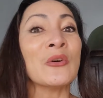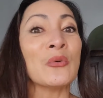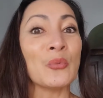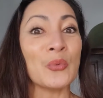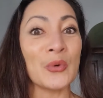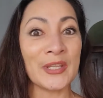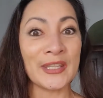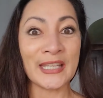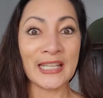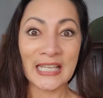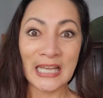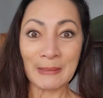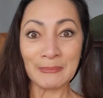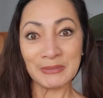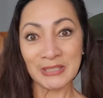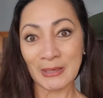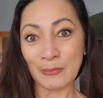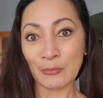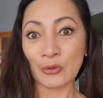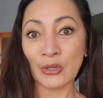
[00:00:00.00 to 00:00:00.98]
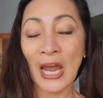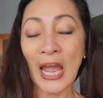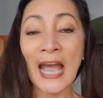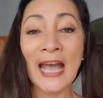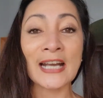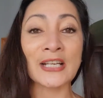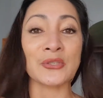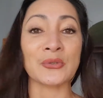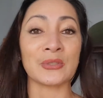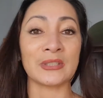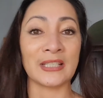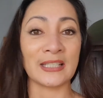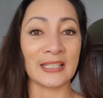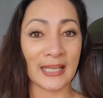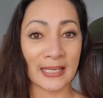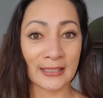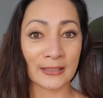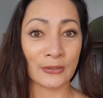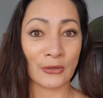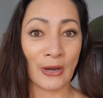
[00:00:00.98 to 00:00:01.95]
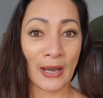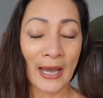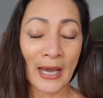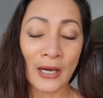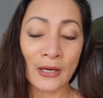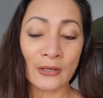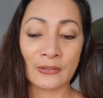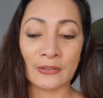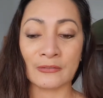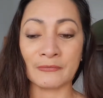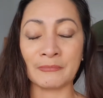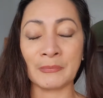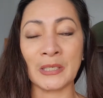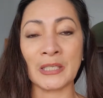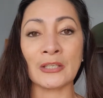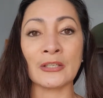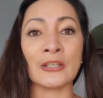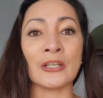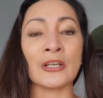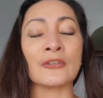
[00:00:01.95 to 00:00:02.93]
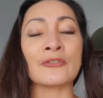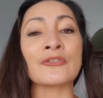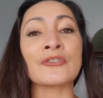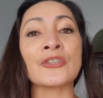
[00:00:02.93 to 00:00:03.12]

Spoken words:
when the laptop will actually like go out of me, you know.